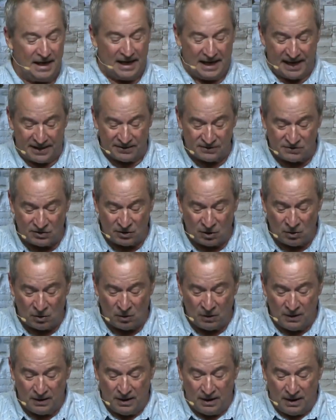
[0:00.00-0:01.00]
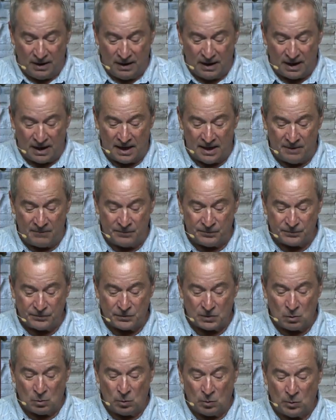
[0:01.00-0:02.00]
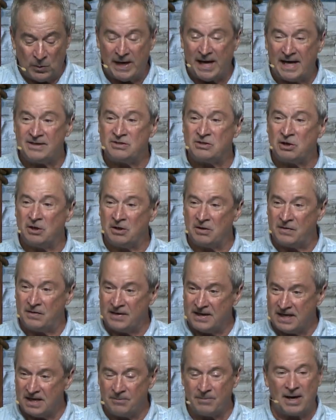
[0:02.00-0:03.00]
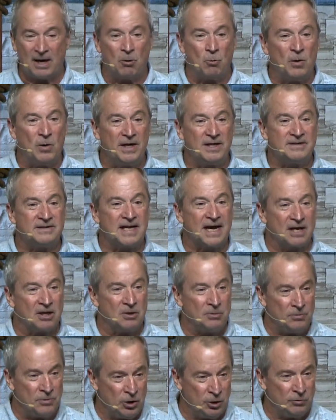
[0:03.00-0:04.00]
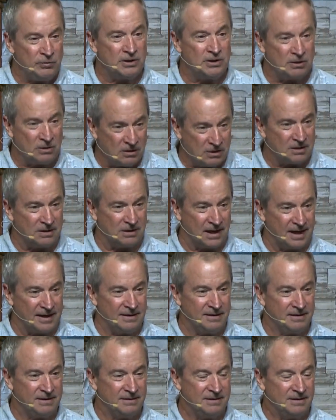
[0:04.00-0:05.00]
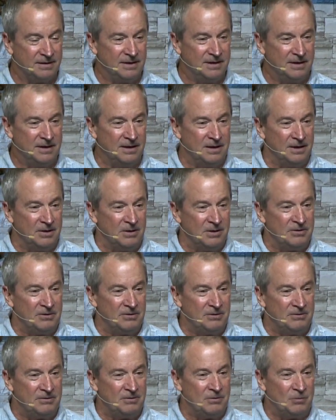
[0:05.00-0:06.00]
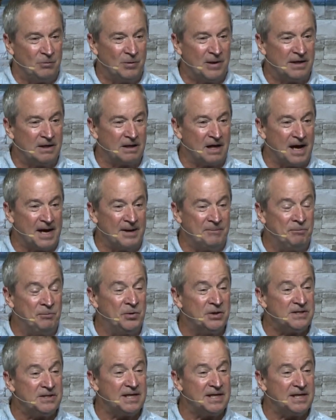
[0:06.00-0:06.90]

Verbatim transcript: And so um, when I started thinking about what does that communion look like? Well, I put